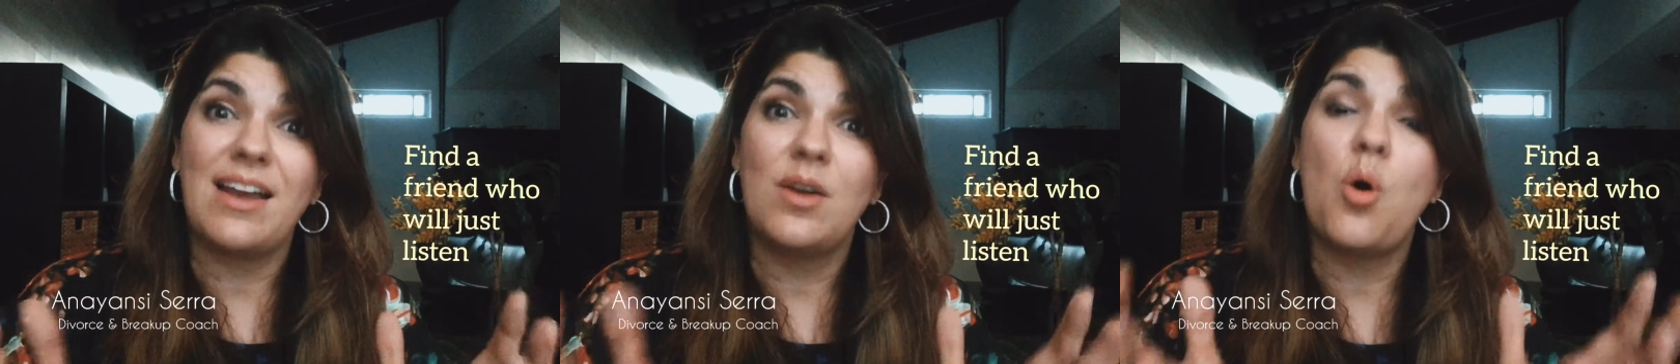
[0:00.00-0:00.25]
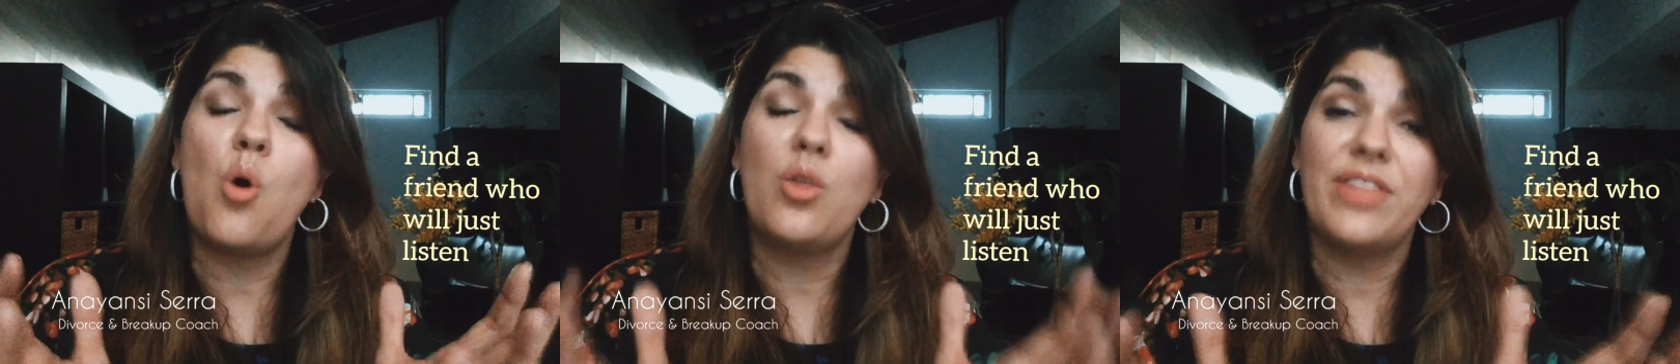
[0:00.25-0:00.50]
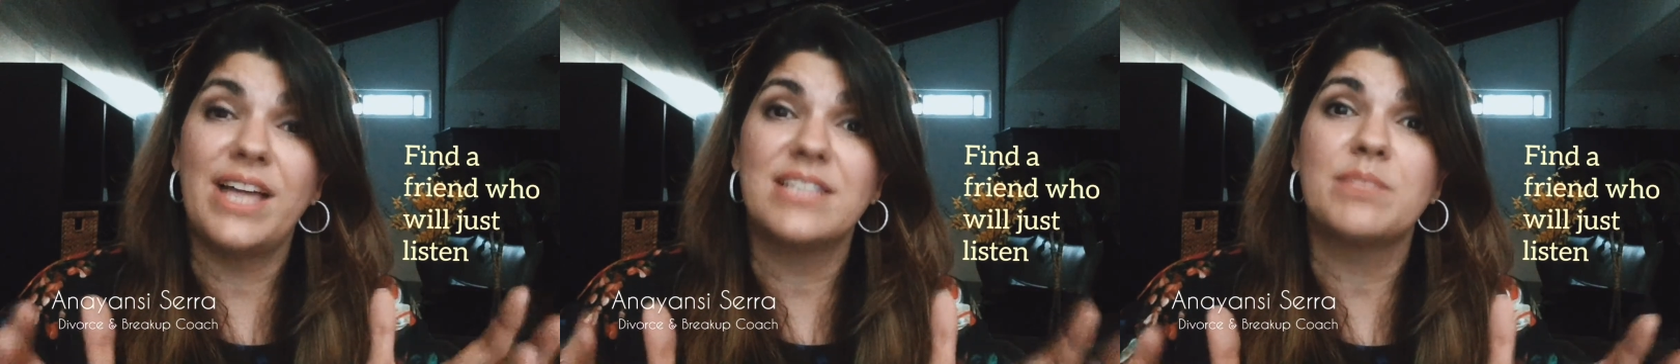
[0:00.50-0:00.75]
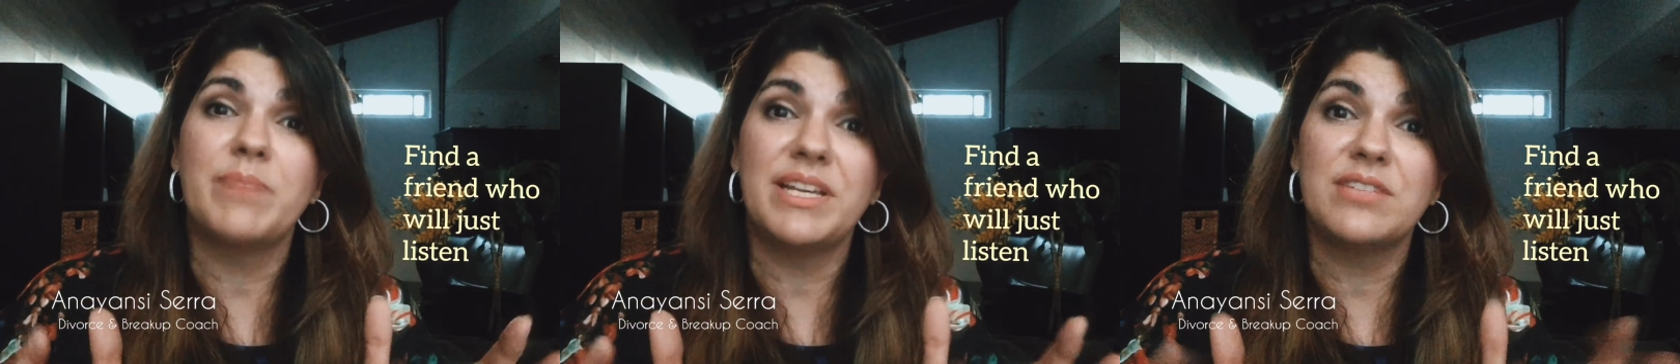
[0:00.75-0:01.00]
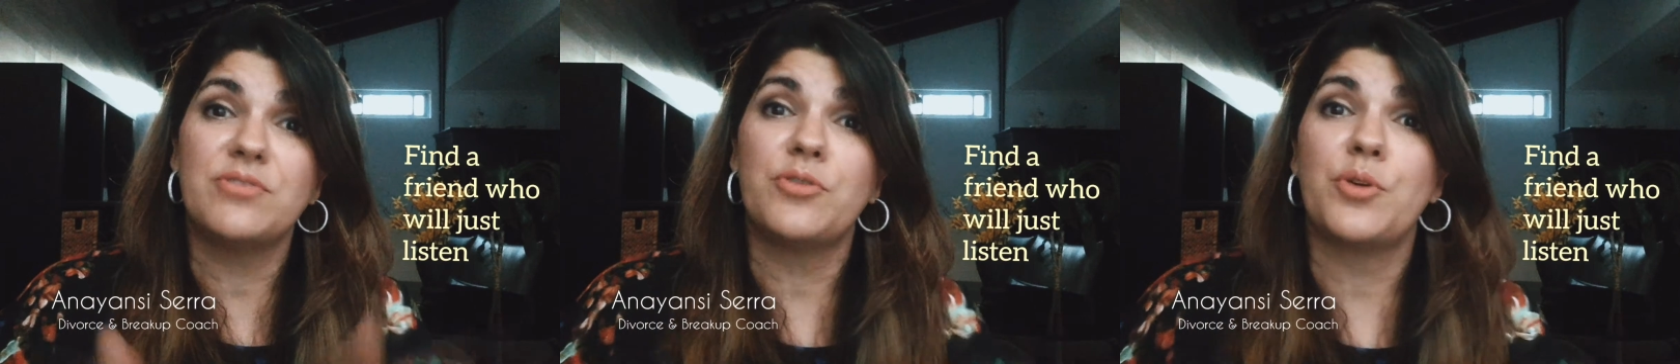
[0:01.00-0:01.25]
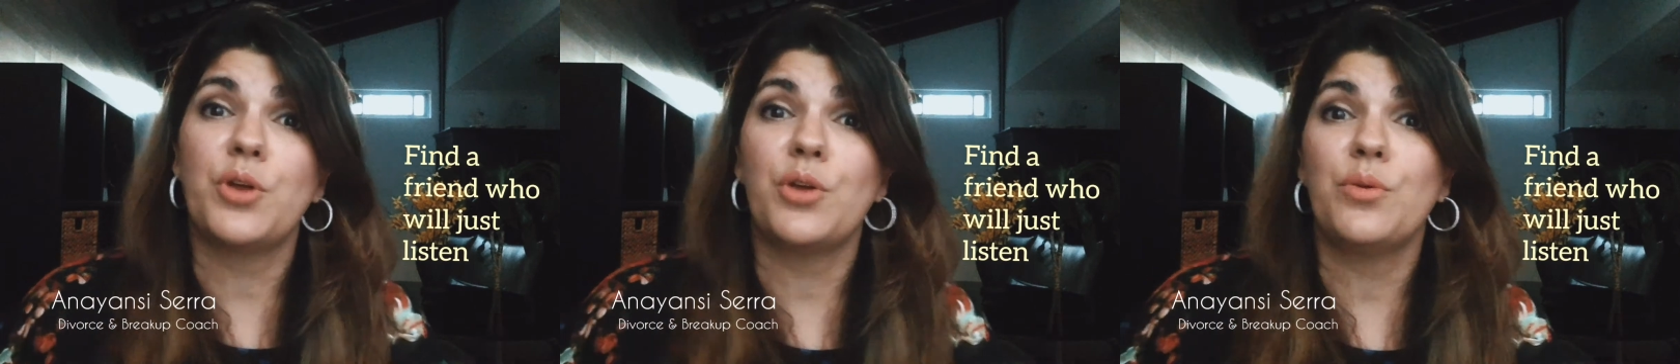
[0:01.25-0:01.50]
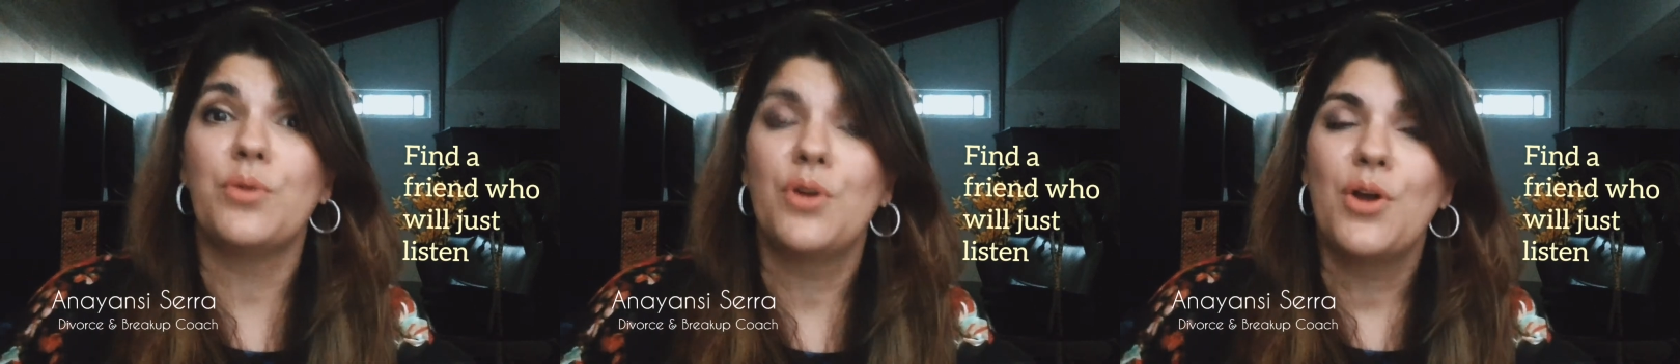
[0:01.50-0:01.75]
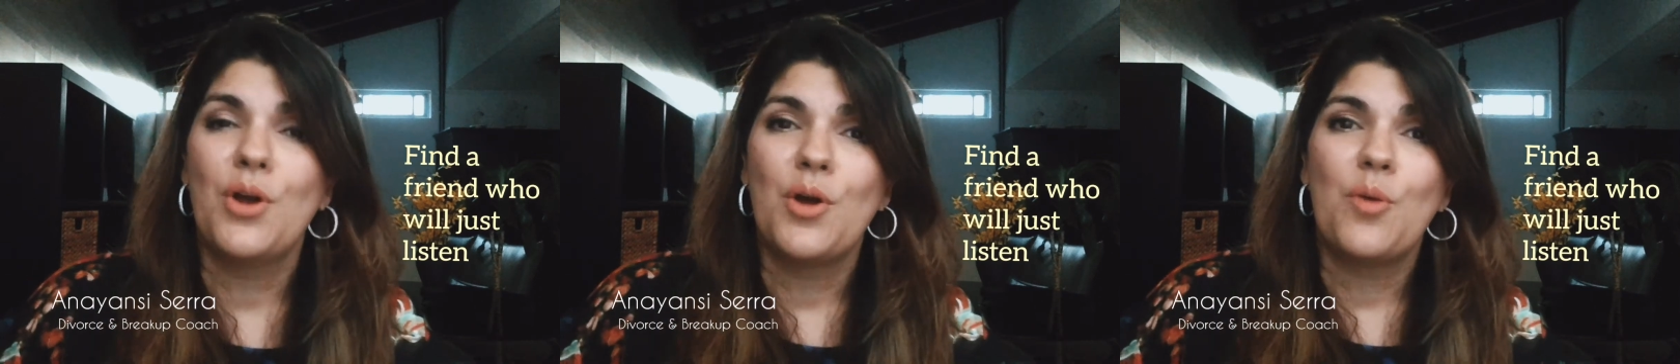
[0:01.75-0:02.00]
hold that space for you,
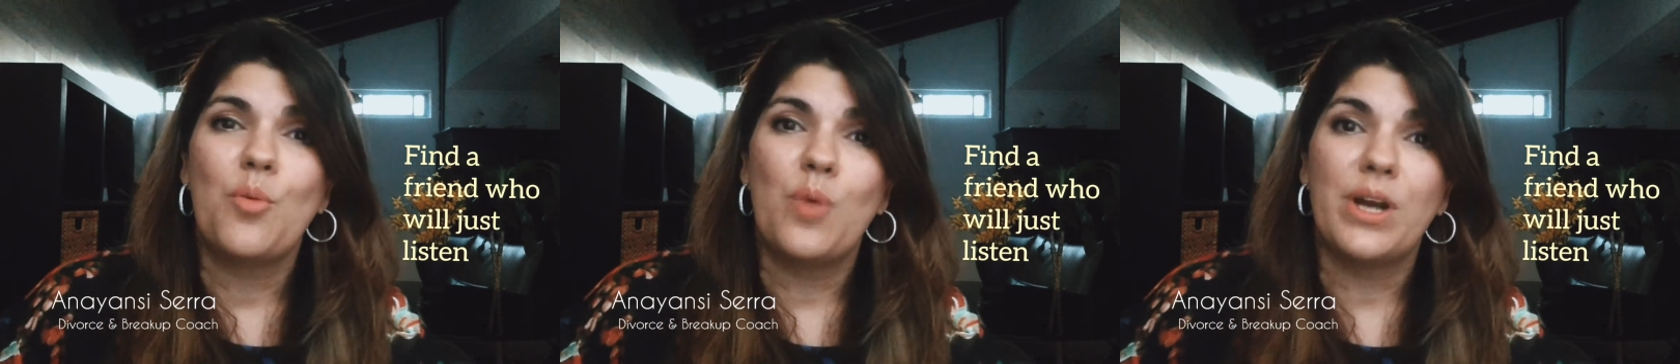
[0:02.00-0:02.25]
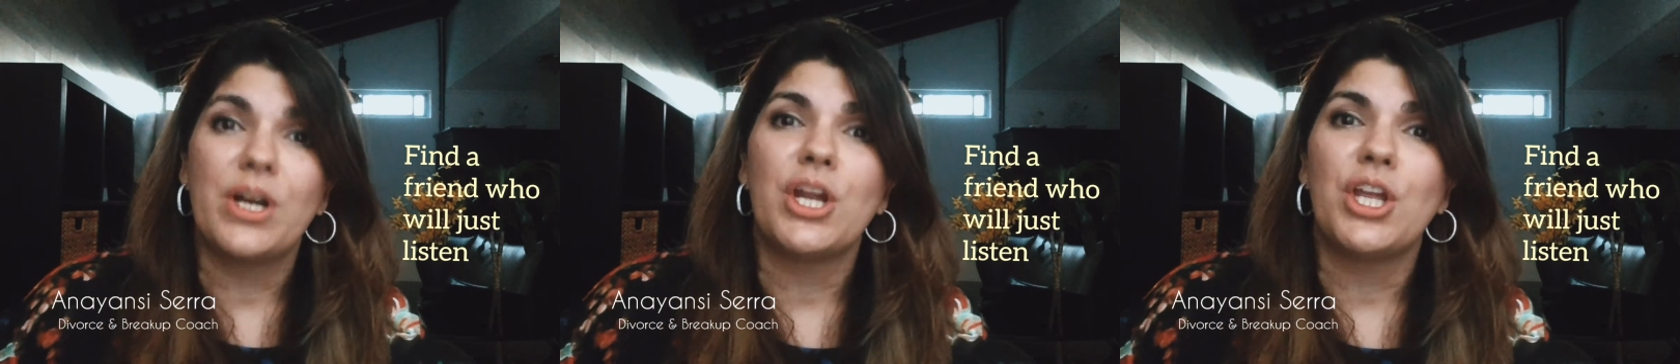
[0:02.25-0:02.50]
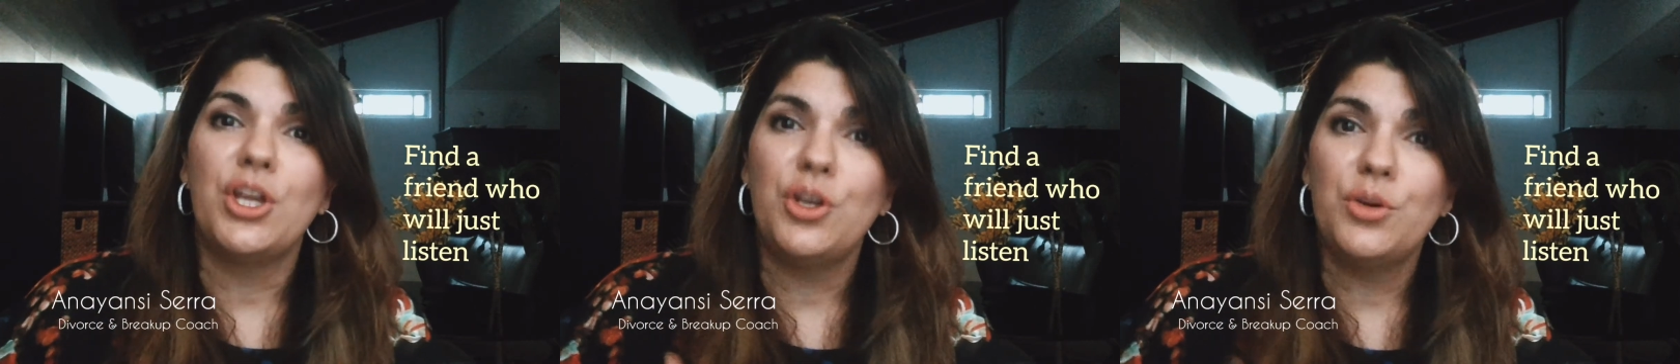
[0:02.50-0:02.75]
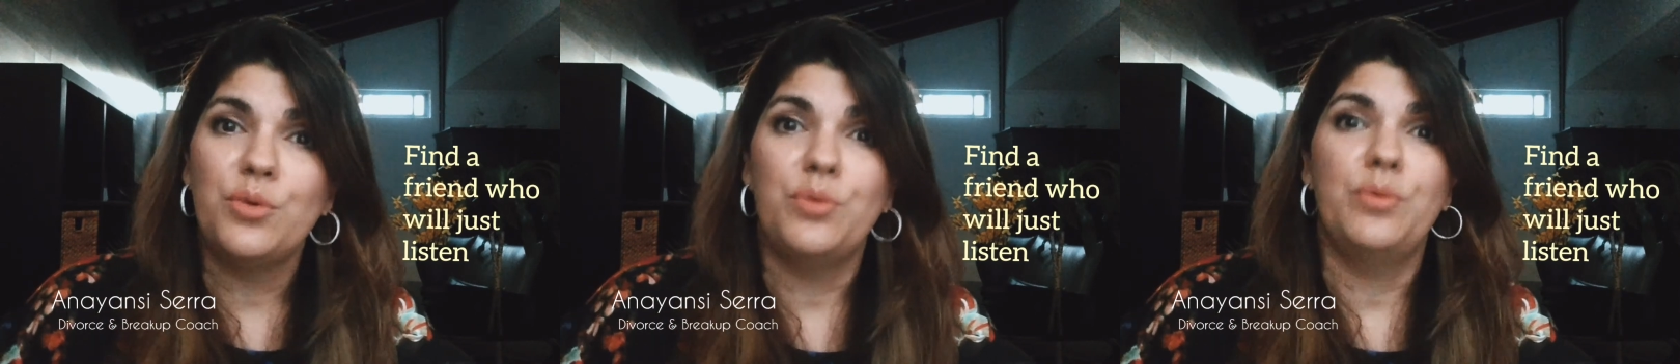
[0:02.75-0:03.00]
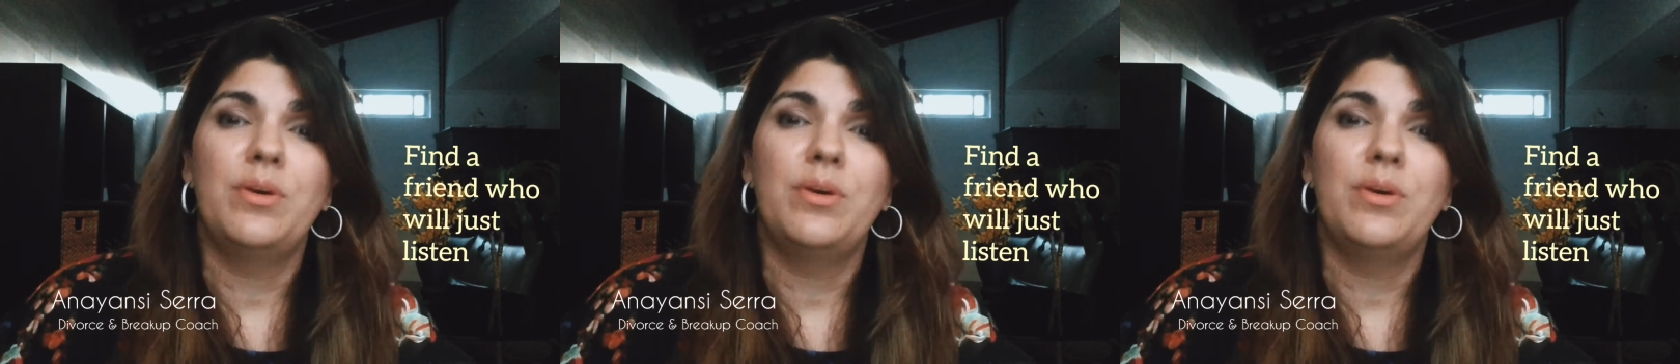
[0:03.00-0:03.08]
where you